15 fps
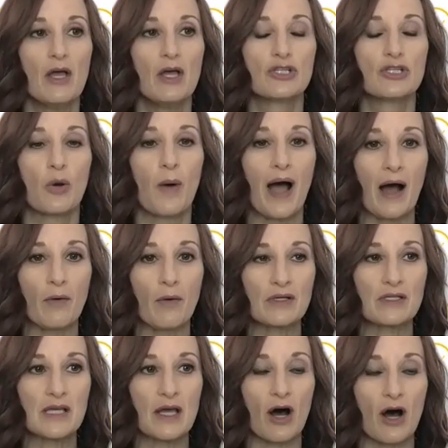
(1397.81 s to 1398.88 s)
So, how
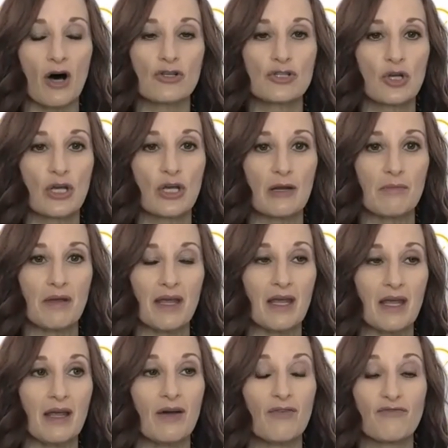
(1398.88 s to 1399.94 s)
is it also going to
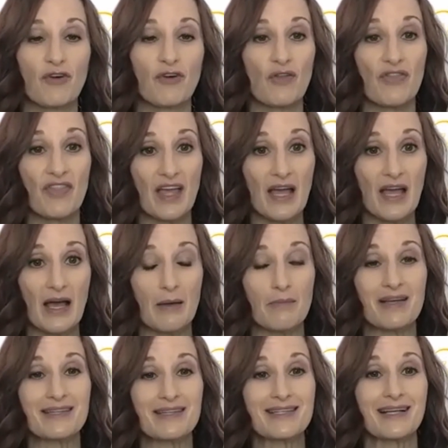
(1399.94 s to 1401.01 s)
be for
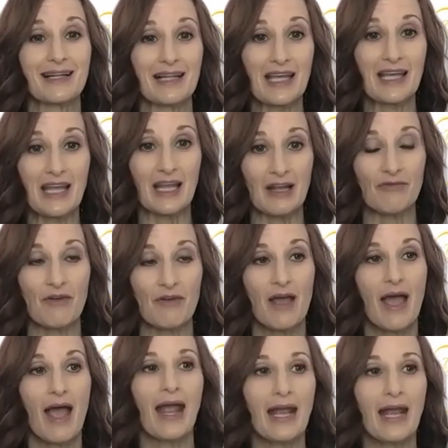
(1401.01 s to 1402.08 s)
them to leave
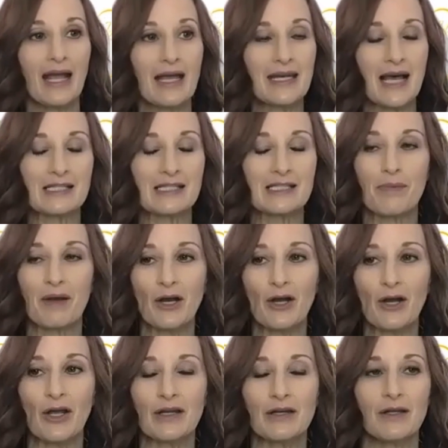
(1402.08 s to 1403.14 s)
and as a
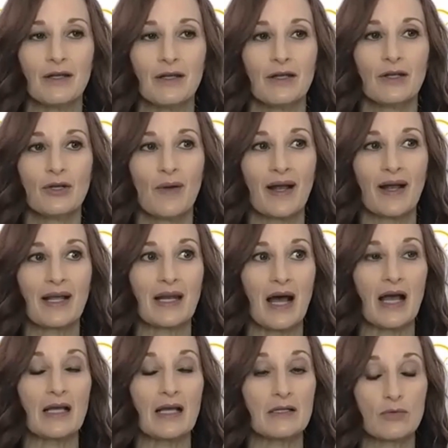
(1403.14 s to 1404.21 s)
parent, you
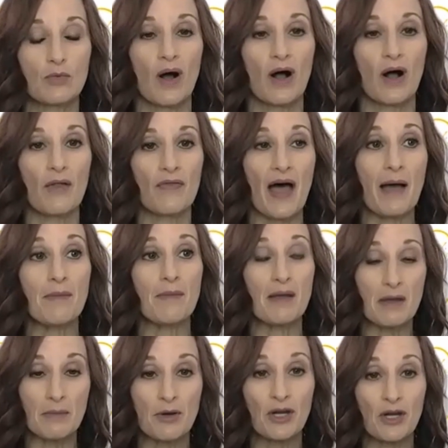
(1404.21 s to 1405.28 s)
recognize, well, that may
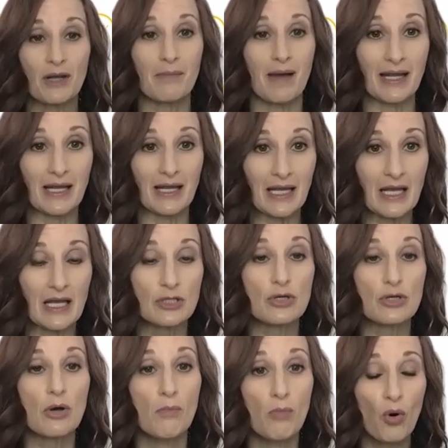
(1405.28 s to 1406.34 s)
be putting my kids
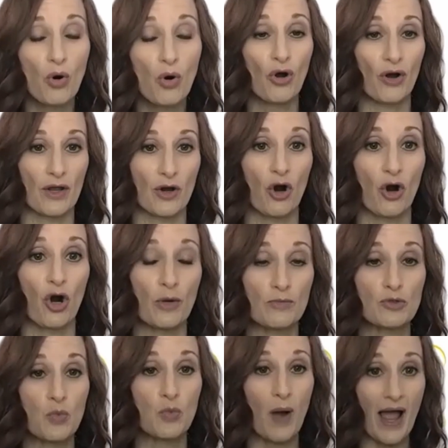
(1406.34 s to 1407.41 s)
more in
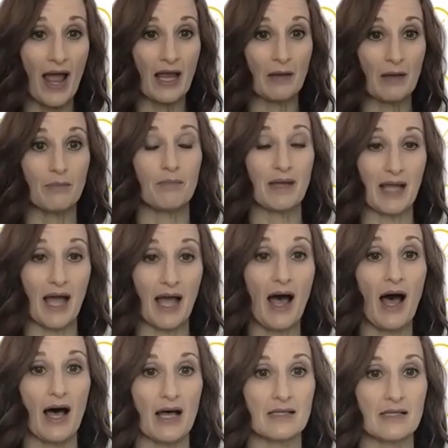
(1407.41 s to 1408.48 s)
harm's way
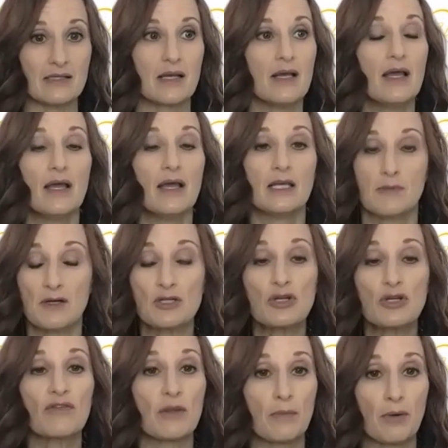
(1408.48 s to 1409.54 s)
because,
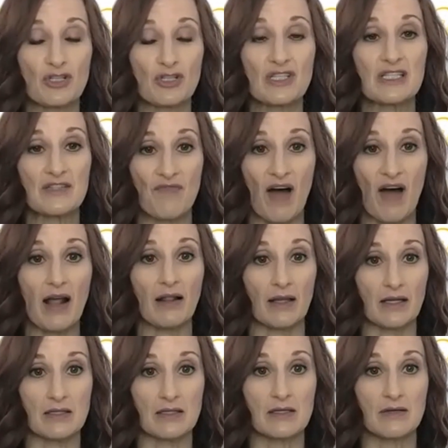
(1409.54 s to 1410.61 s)
especially if the person's
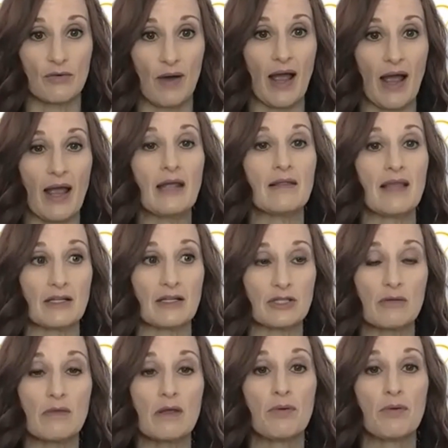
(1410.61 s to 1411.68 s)
violent, right? That's
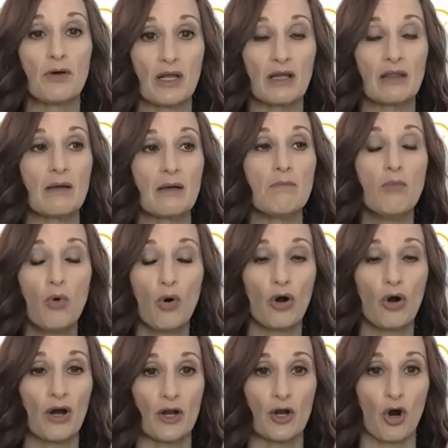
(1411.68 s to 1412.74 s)
going to be putting them
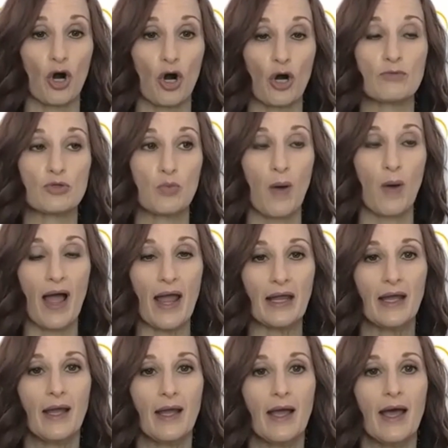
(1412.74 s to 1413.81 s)
more in harm's way.
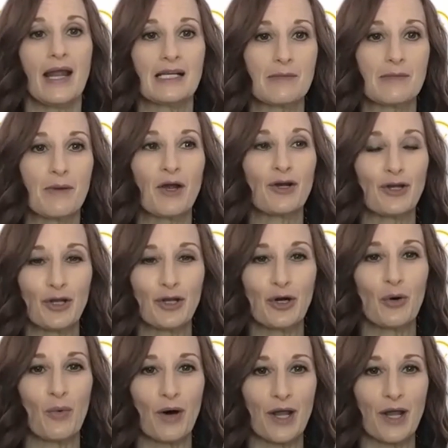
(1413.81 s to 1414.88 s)
And as a parent, you
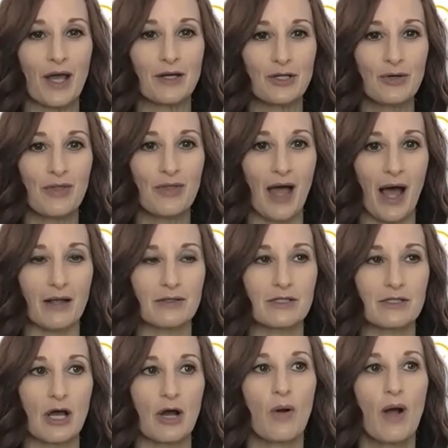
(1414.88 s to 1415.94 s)
don't want to do that.
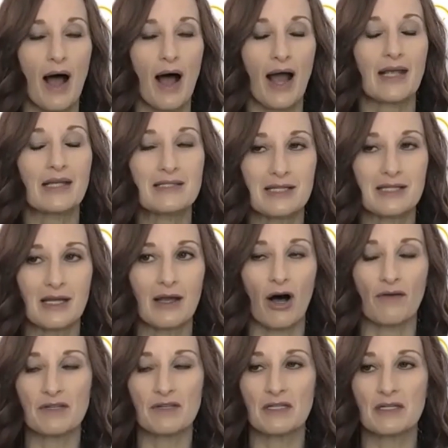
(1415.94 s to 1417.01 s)
So I can see
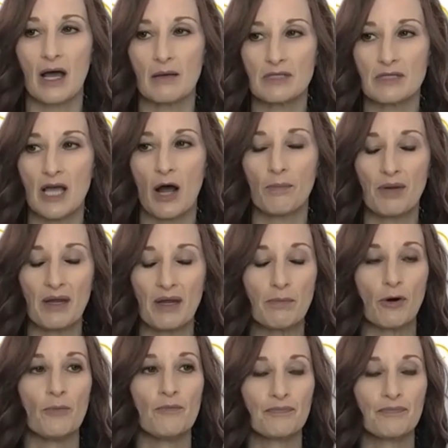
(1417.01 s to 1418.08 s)
oftentimes how
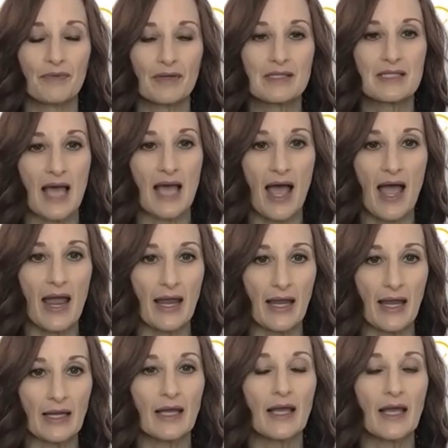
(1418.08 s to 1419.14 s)
people
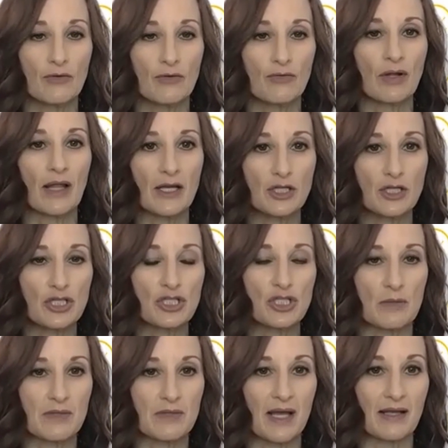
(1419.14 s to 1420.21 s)
stay in
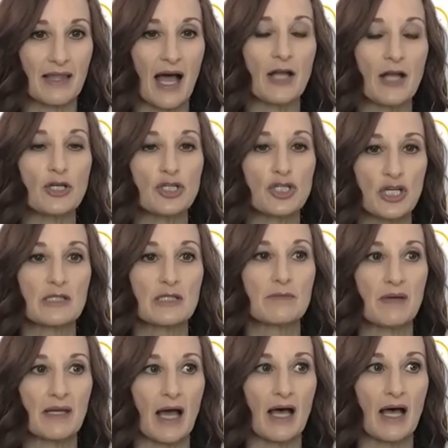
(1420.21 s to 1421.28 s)
relationships like that just
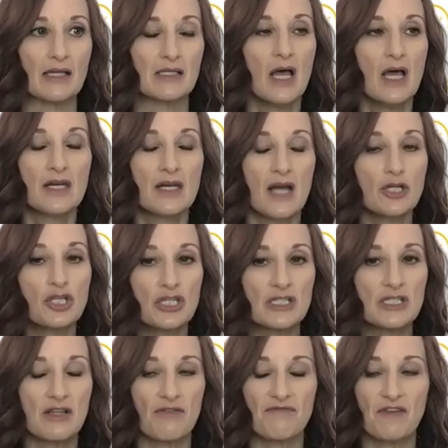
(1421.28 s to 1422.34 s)
because not
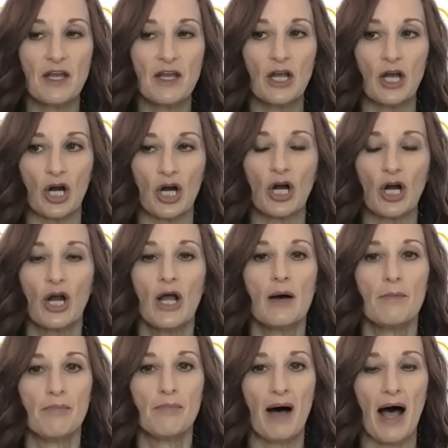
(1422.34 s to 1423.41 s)
just the fear,
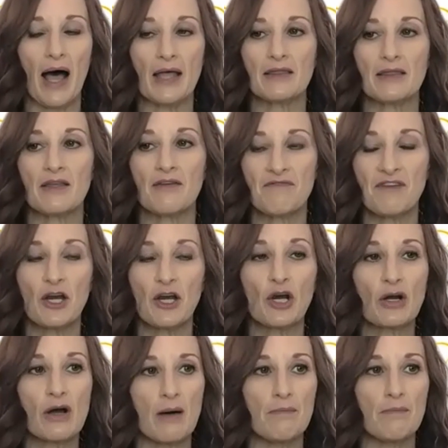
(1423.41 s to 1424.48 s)
but the fear
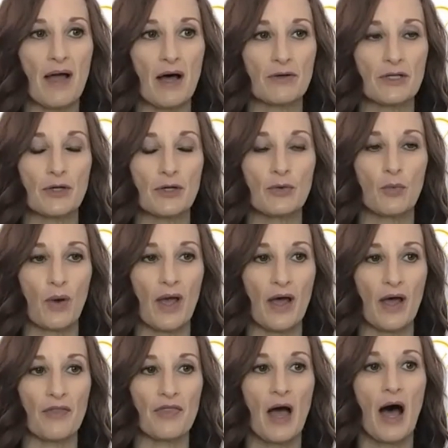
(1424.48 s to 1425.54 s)
compounded with,